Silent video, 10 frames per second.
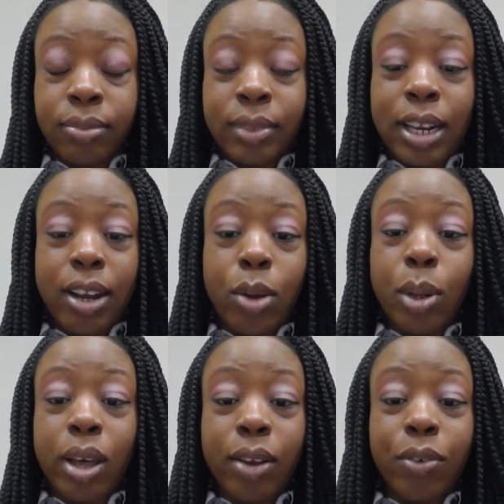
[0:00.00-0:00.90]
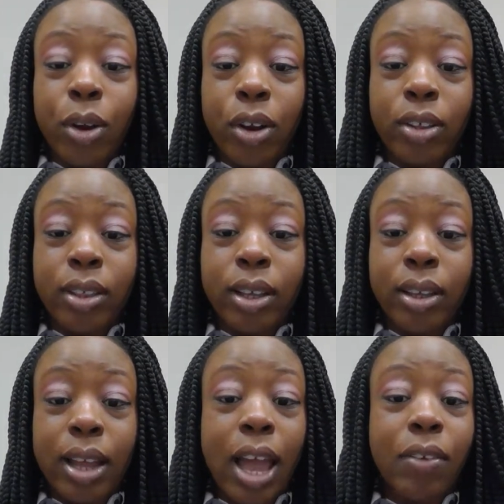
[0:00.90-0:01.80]
And I know a lot of you heard the
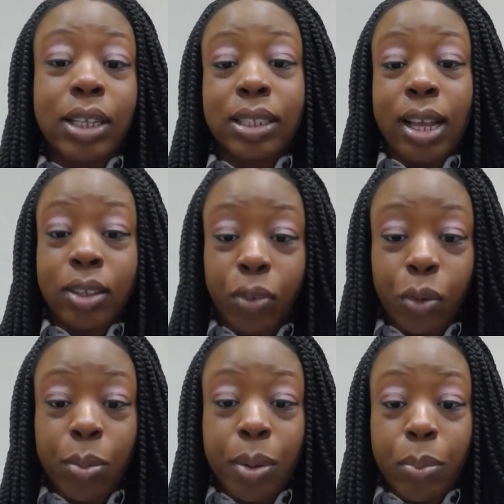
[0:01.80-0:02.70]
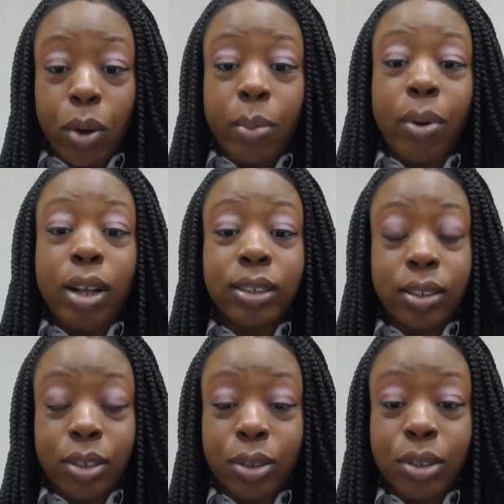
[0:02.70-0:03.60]
having sex for room and board
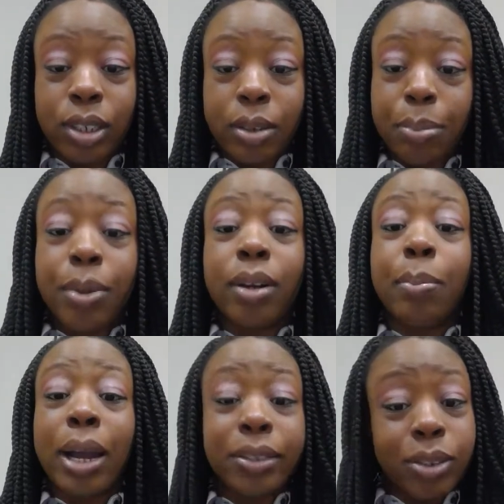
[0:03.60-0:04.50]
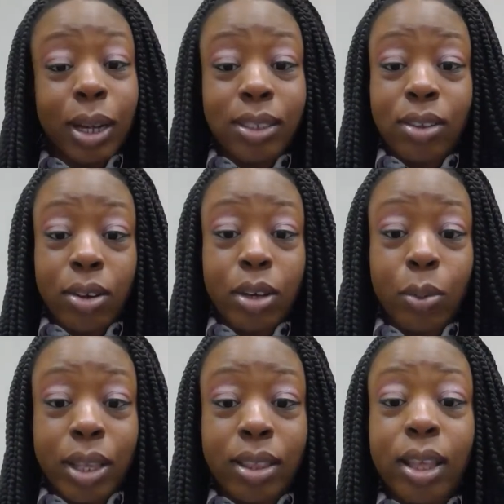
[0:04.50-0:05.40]
prostitution, but mind you, I started
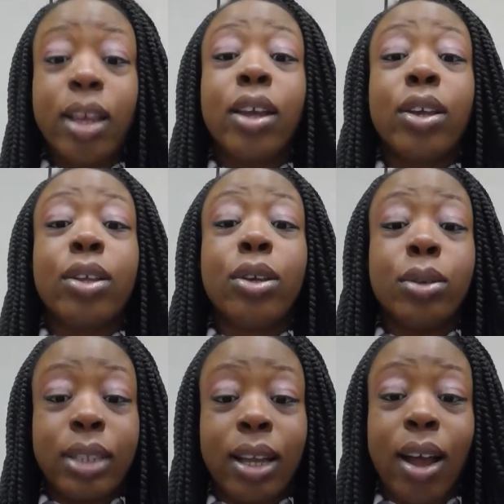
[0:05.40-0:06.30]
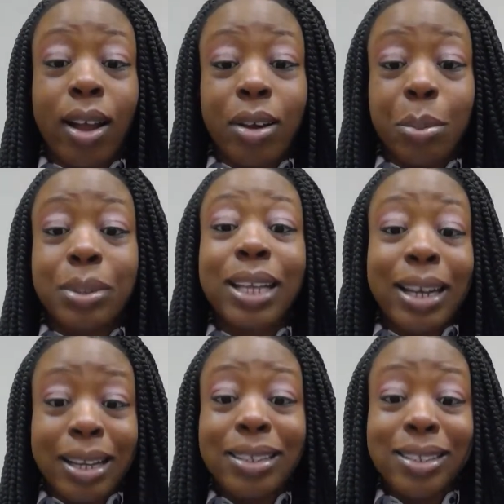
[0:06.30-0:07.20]
with using condoms
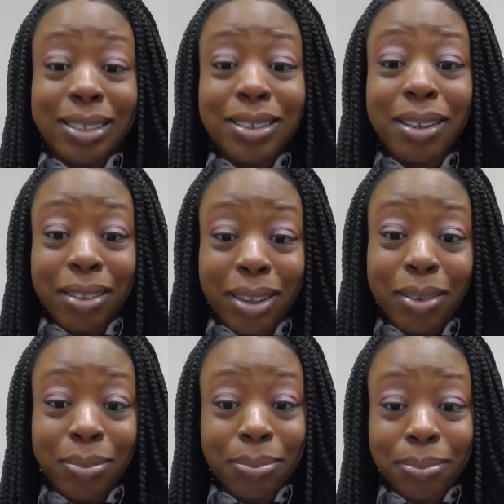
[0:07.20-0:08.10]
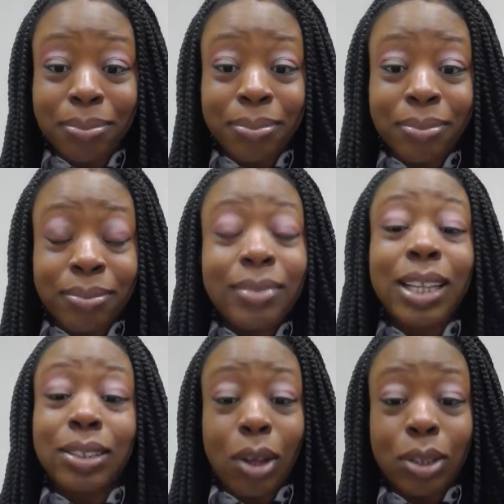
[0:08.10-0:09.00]
inconsistently.
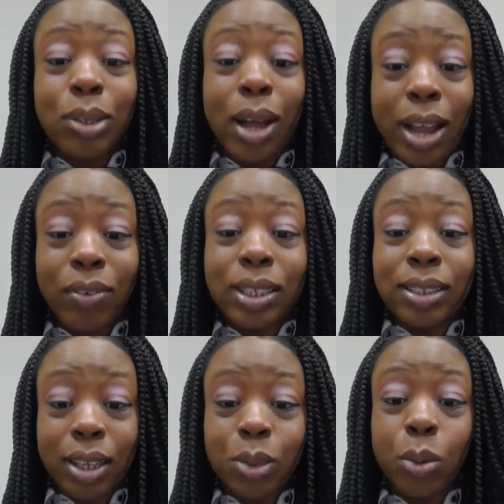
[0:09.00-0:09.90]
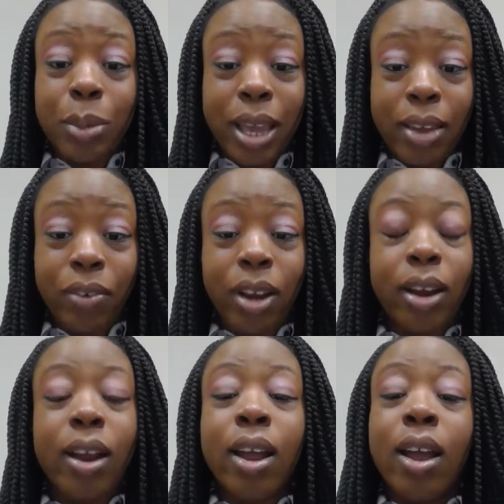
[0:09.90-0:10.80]
That's also high-risk sexual behavior.
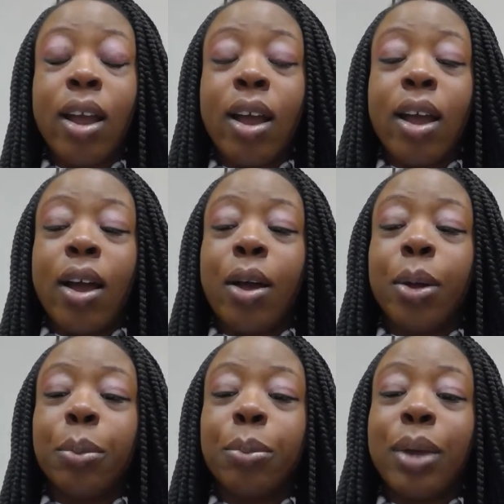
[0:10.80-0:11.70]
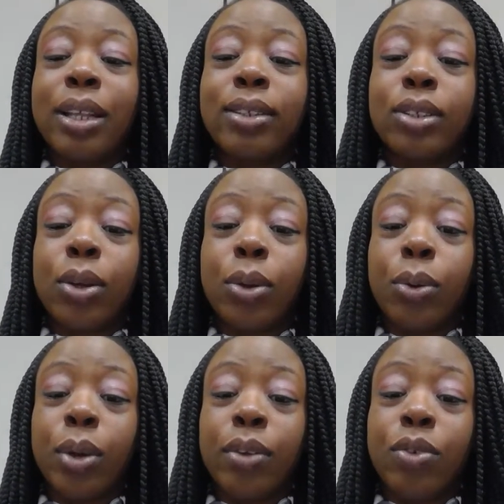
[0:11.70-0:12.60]
And so
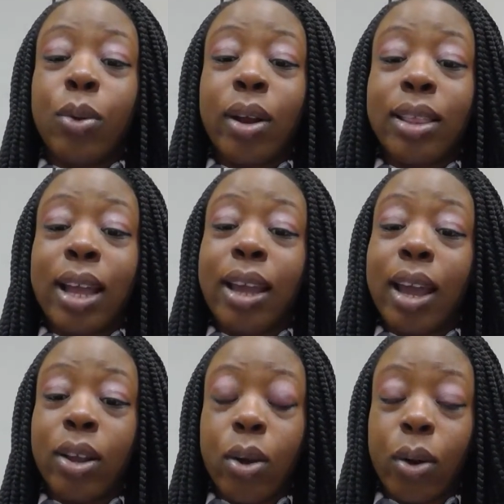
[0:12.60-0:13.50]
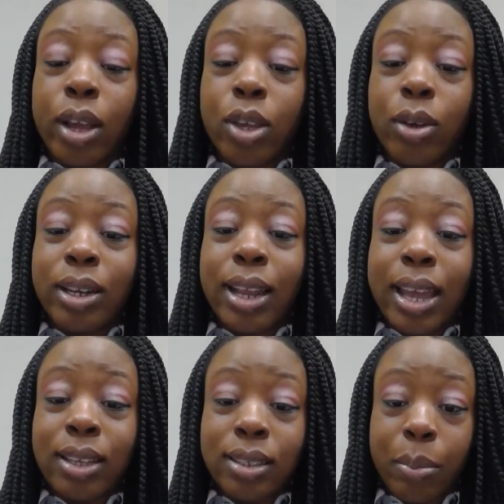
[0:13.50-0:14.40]
if you are in that category, you can
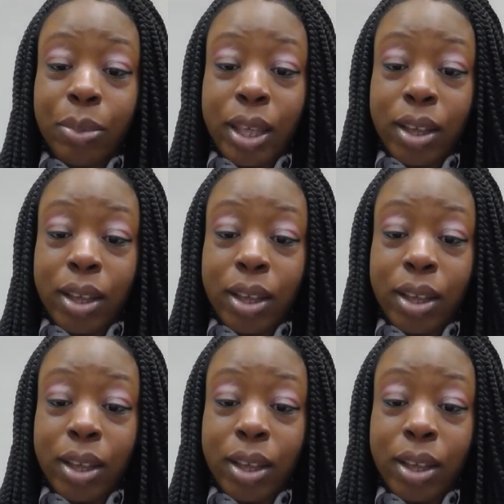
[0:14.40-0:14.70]
take something